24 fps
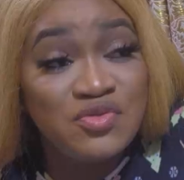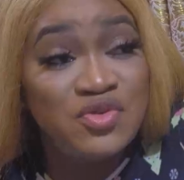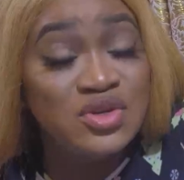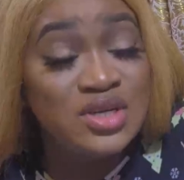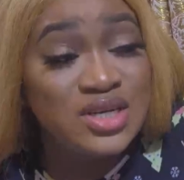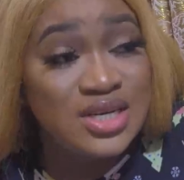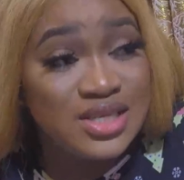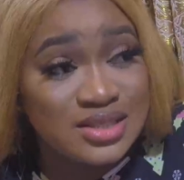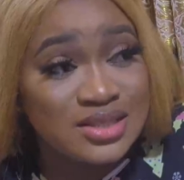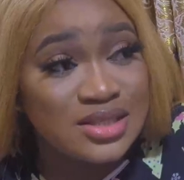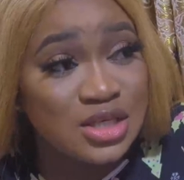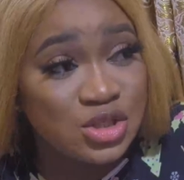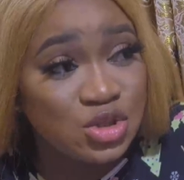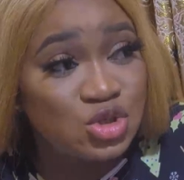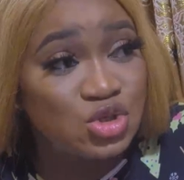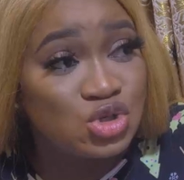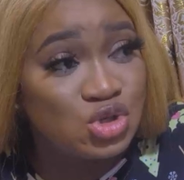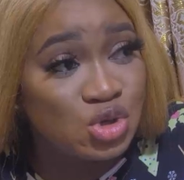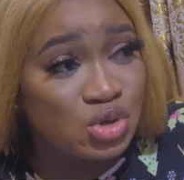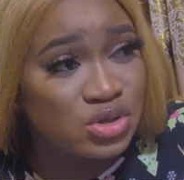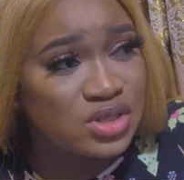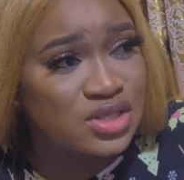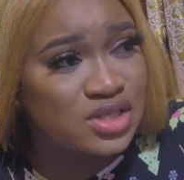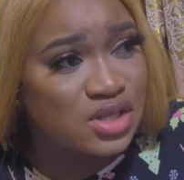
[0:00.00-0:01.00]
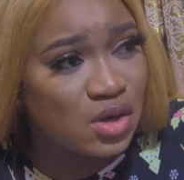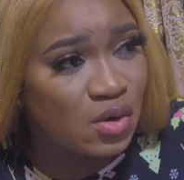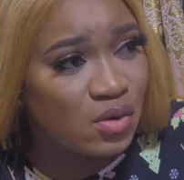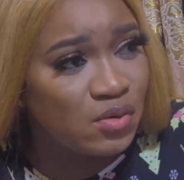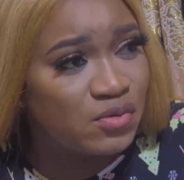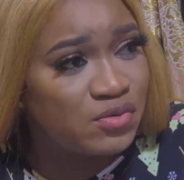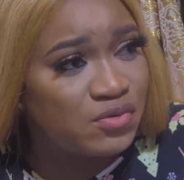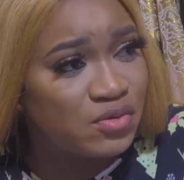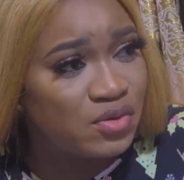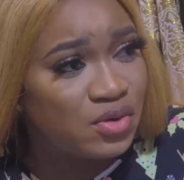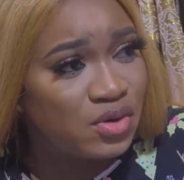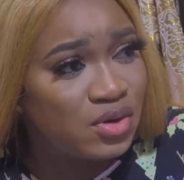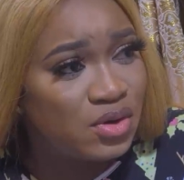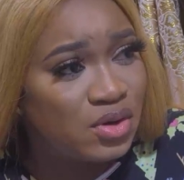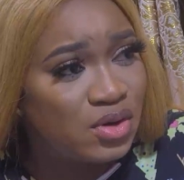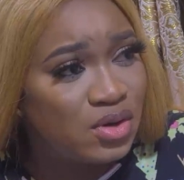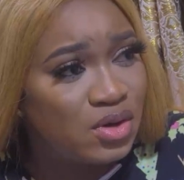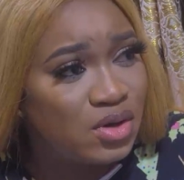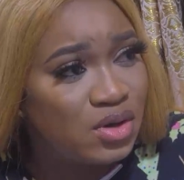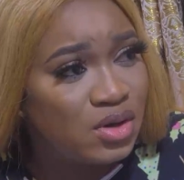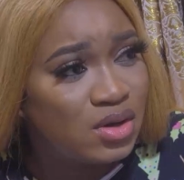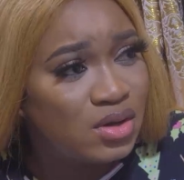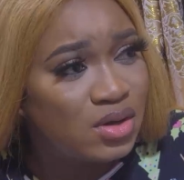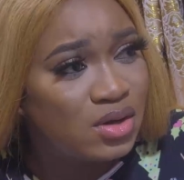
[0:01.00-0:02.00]
even listening to yourself?
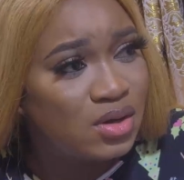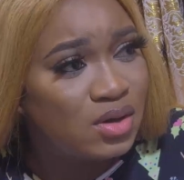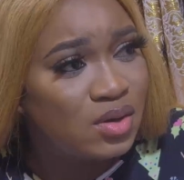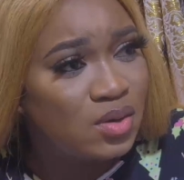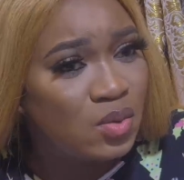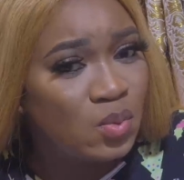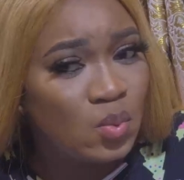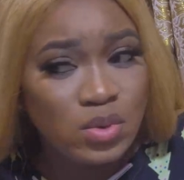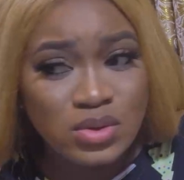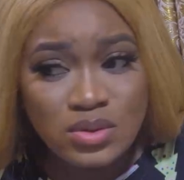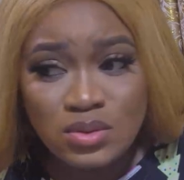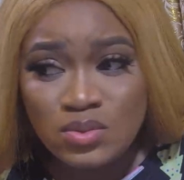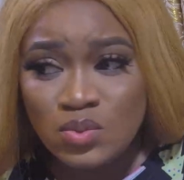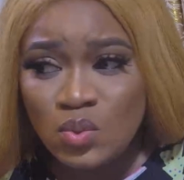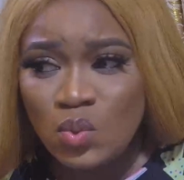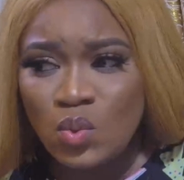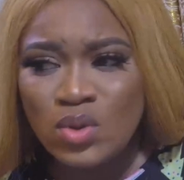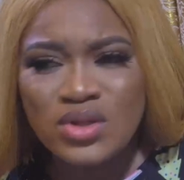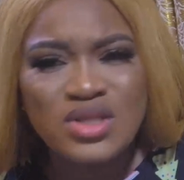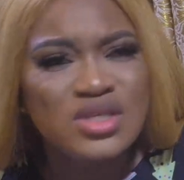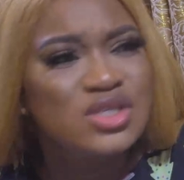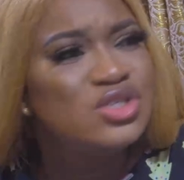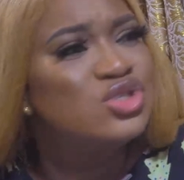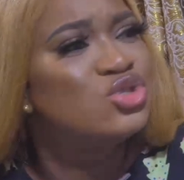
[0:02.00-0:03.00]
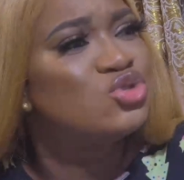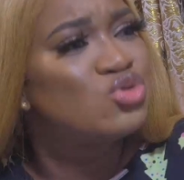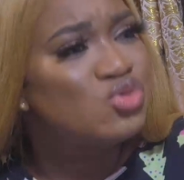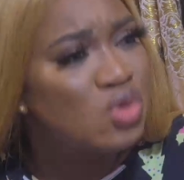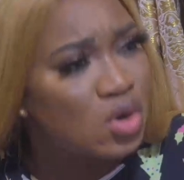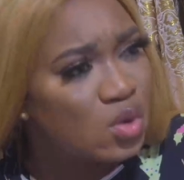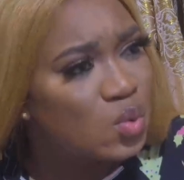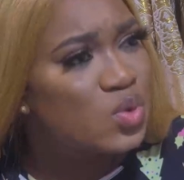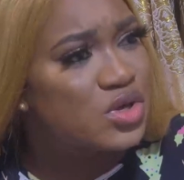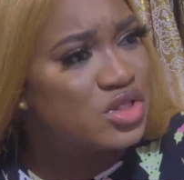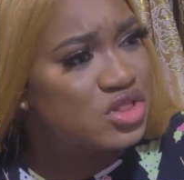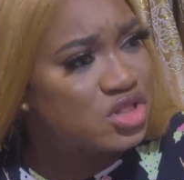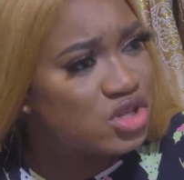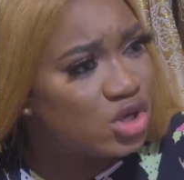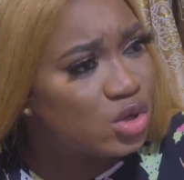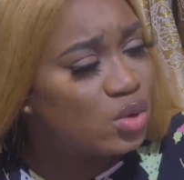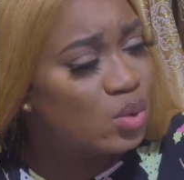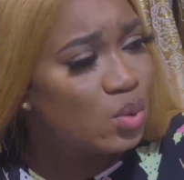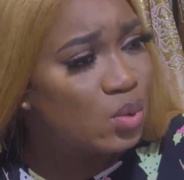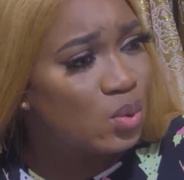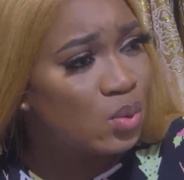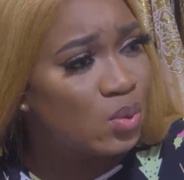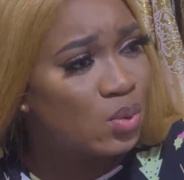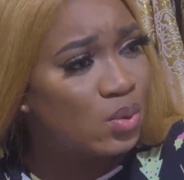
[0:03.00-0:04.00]
What is wrong with
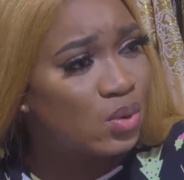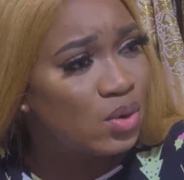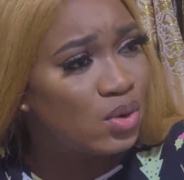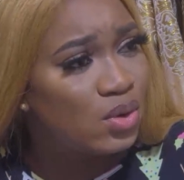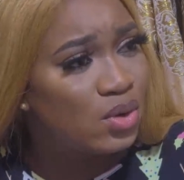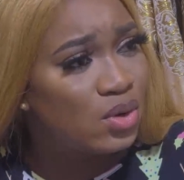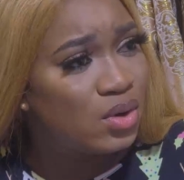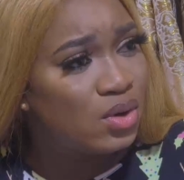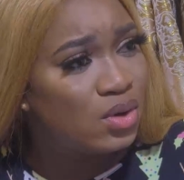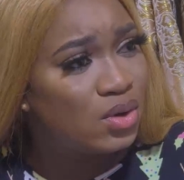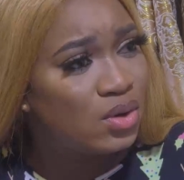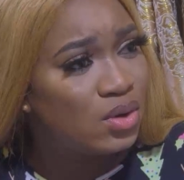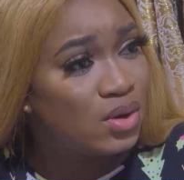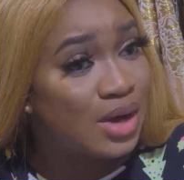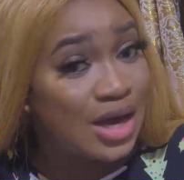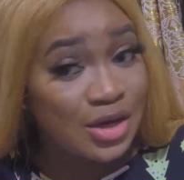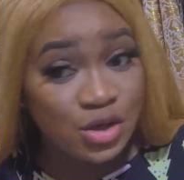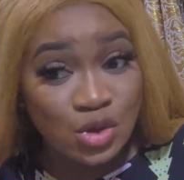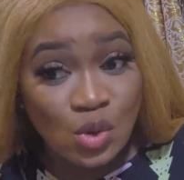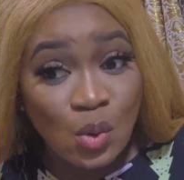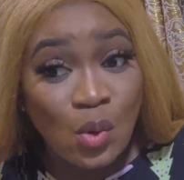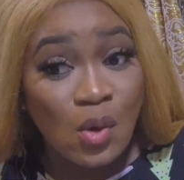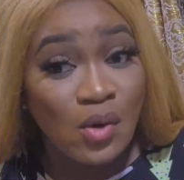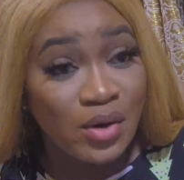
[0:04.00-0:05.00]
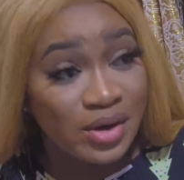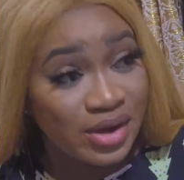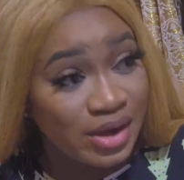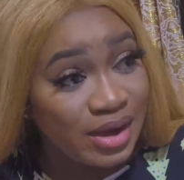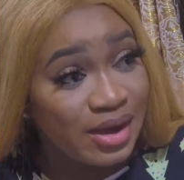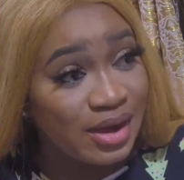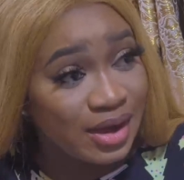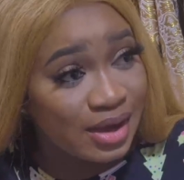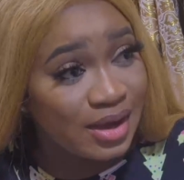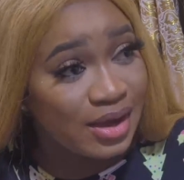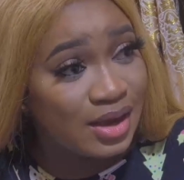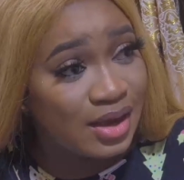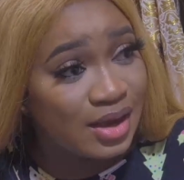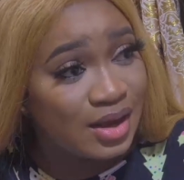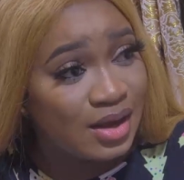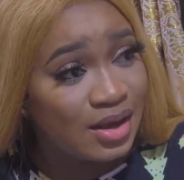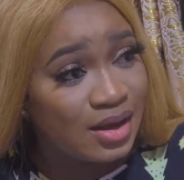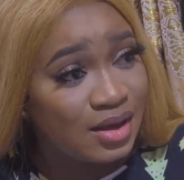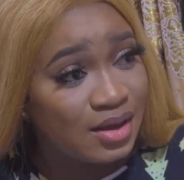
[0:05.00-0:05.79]
you? Are you okay?